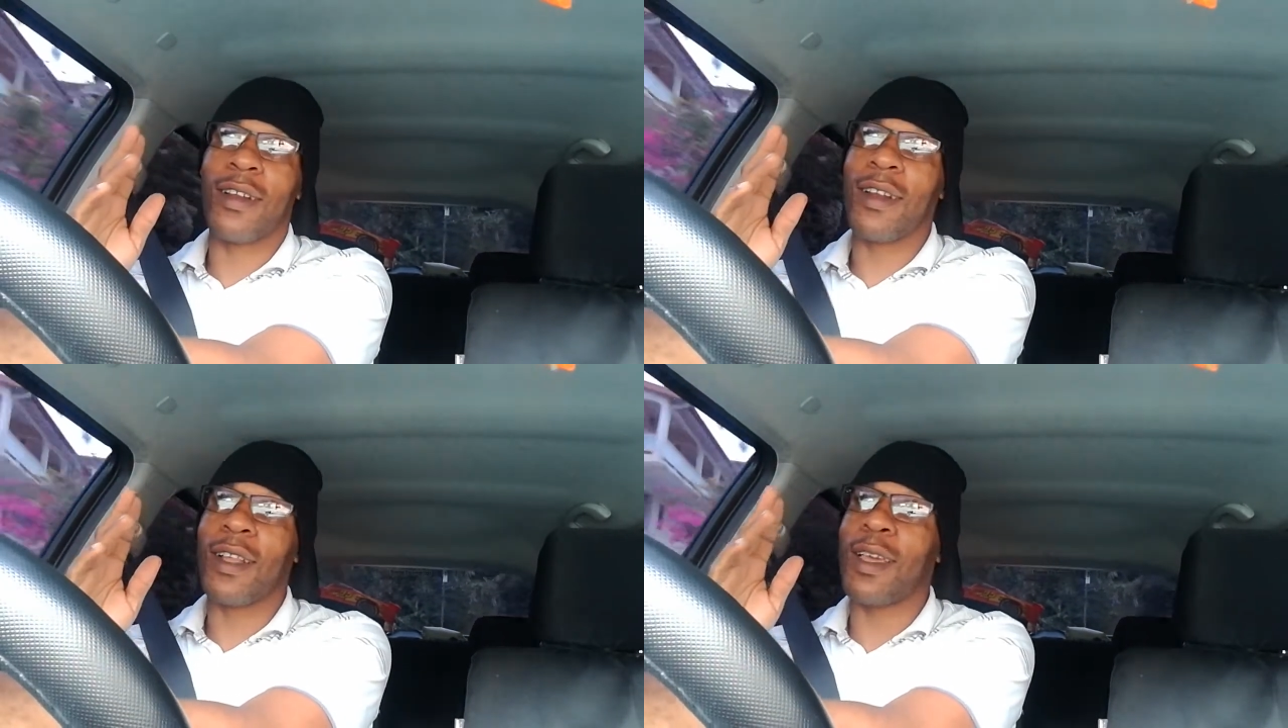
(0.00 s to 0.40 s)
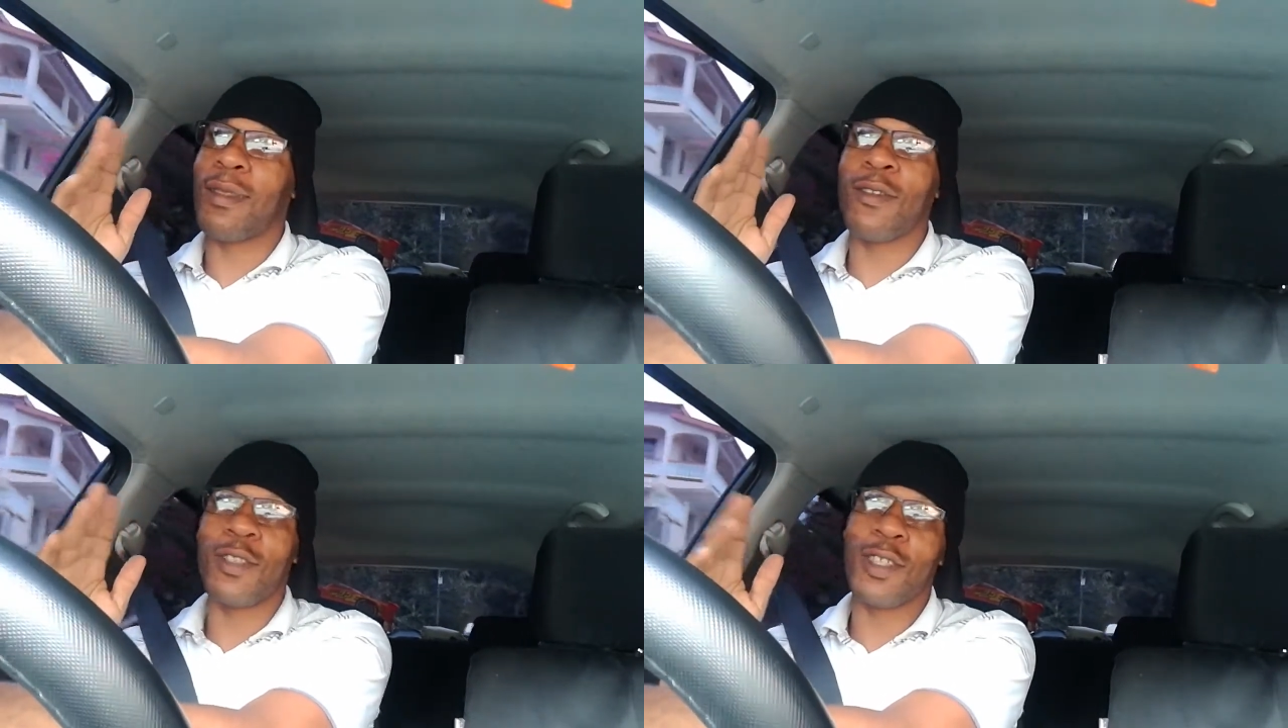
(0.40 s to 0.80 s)
because
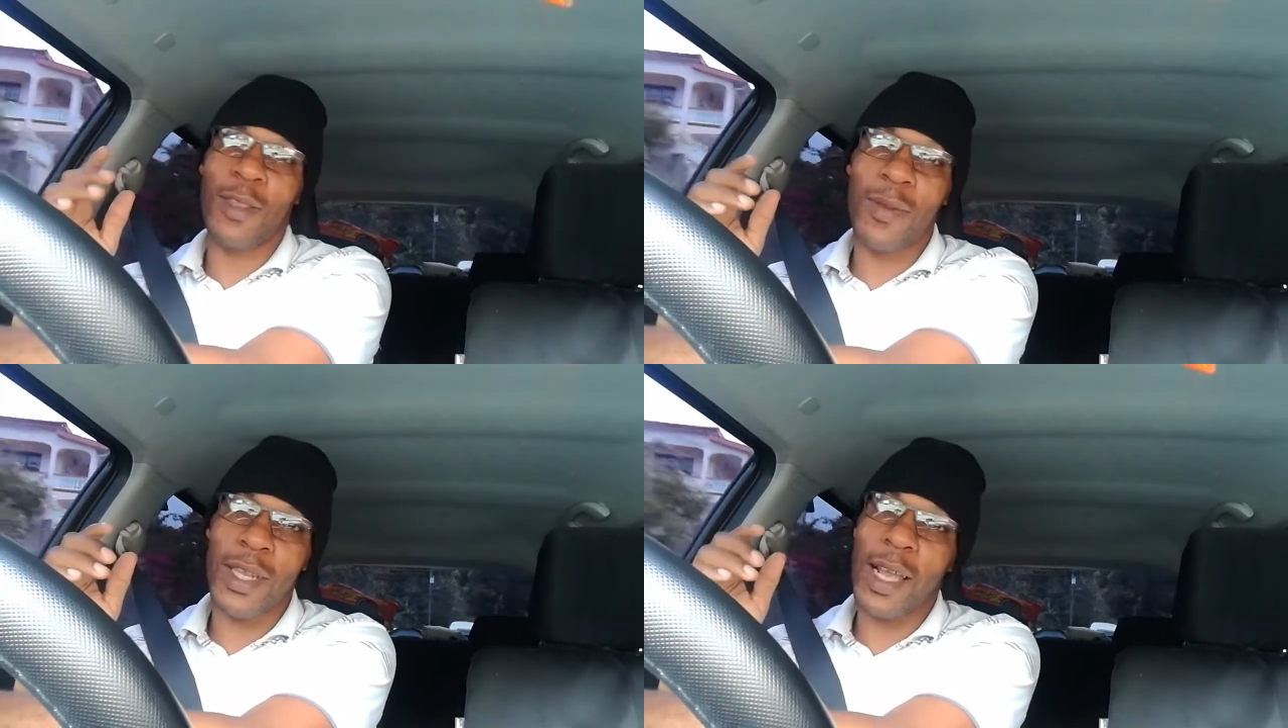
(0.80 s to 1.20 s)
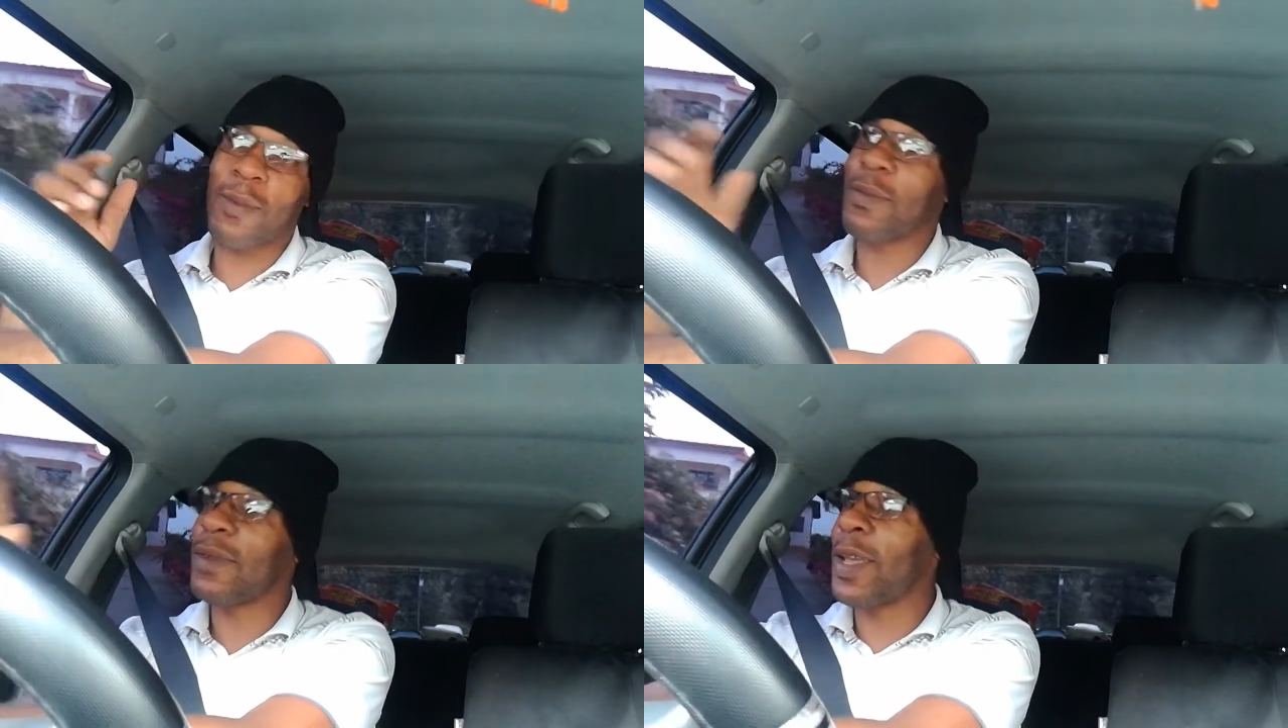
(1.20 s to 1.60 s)
it would just be that
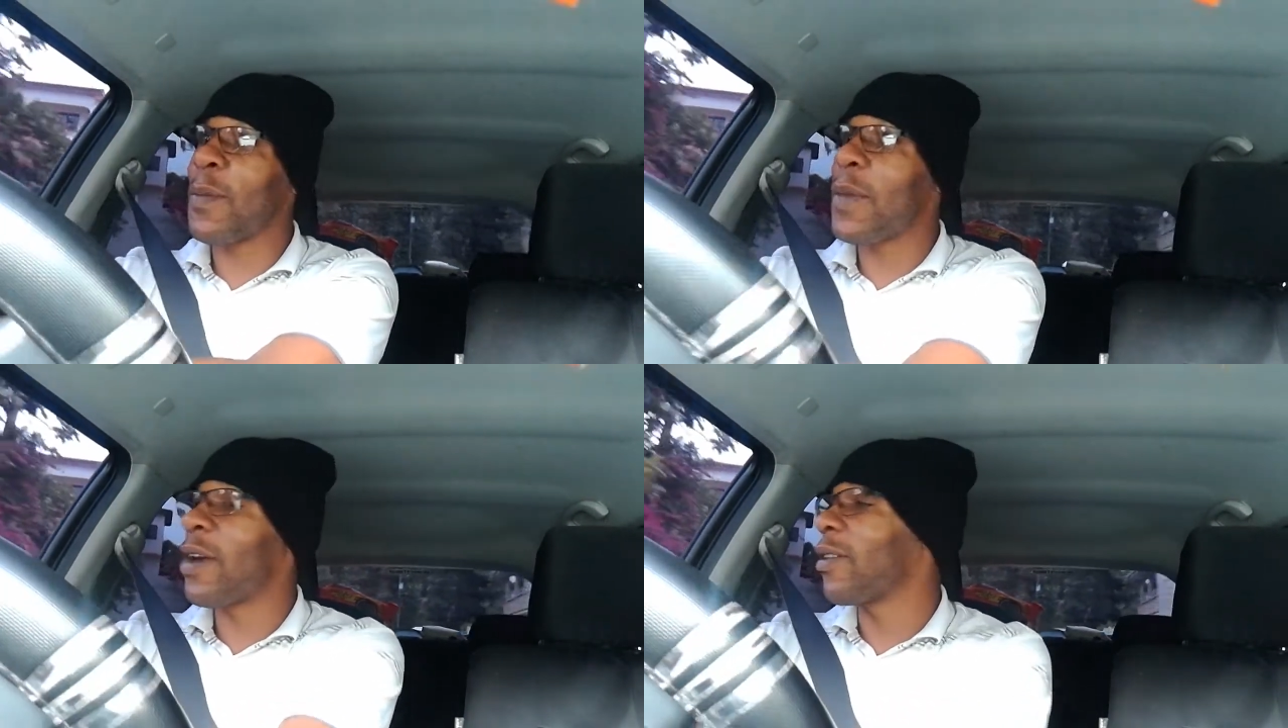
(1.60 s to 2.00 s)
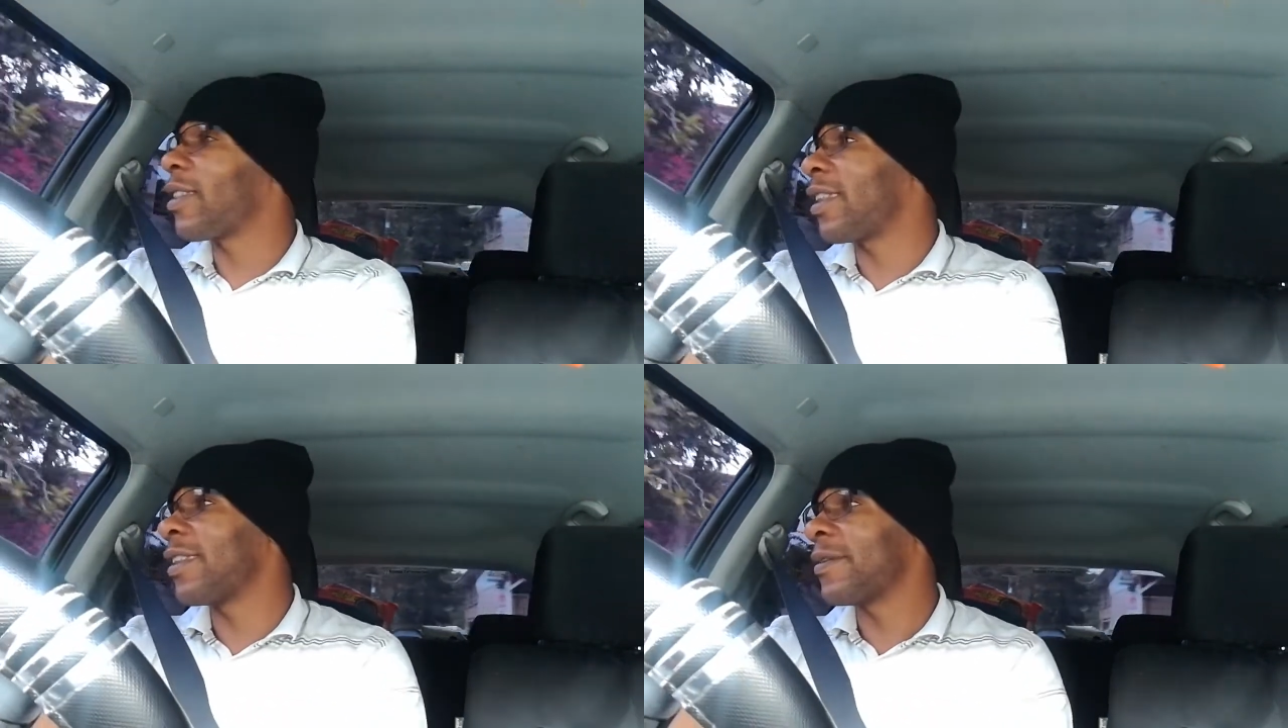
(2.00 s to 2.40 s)

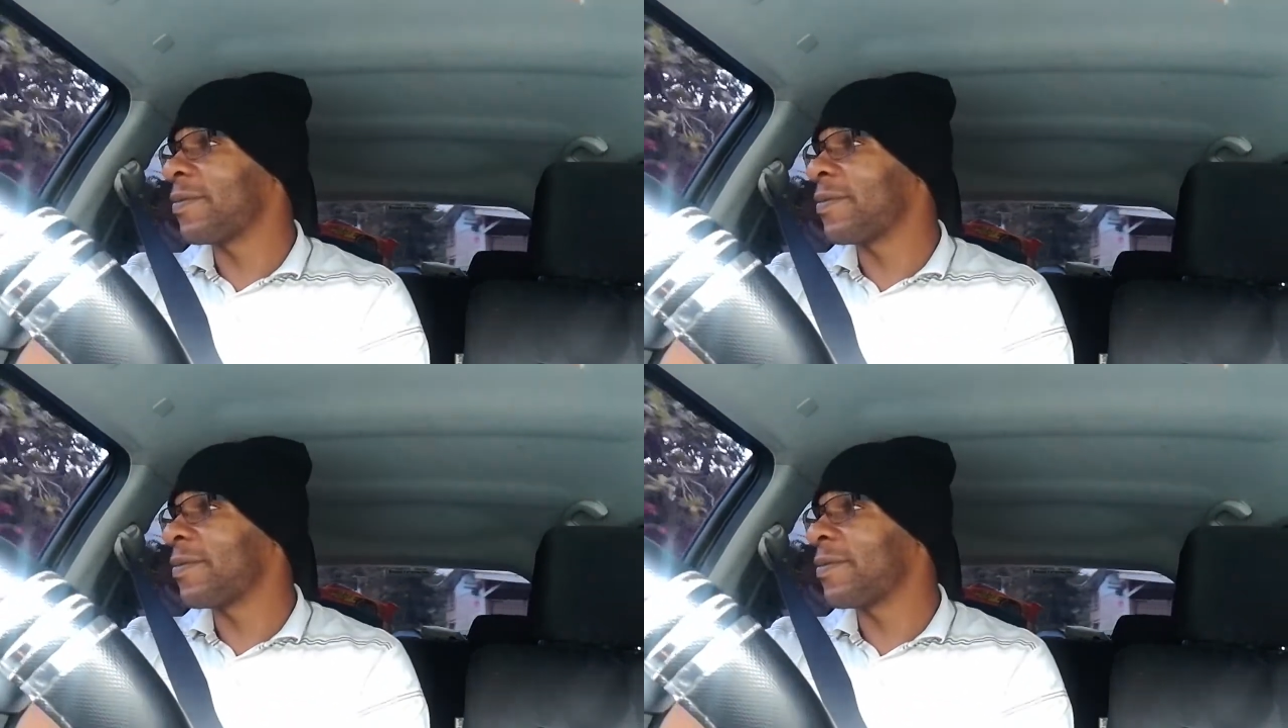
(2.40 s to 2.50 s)
embarrassing.